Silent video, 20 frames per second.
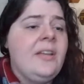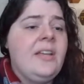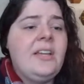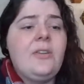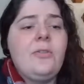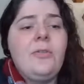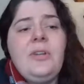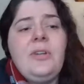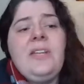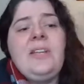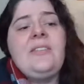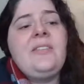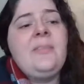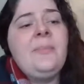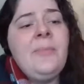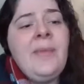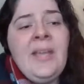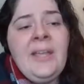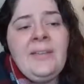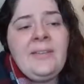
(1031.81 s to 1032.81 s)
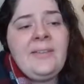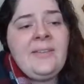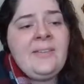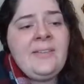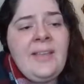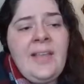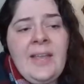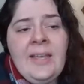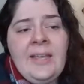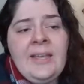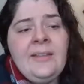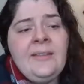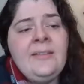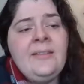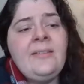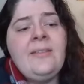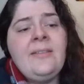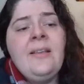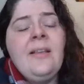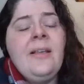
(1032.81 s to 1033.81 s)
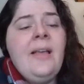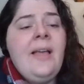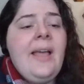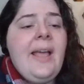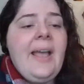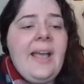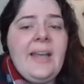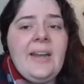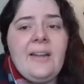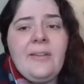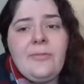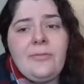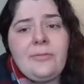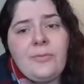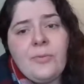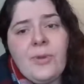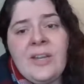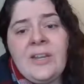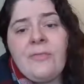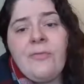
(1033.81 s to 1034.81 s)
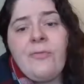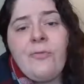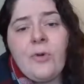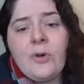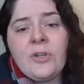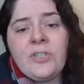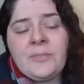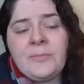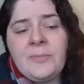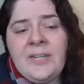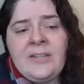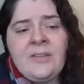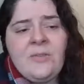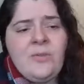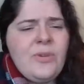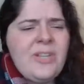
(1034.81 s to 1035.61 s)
including cement, sands, additives, reinforcement.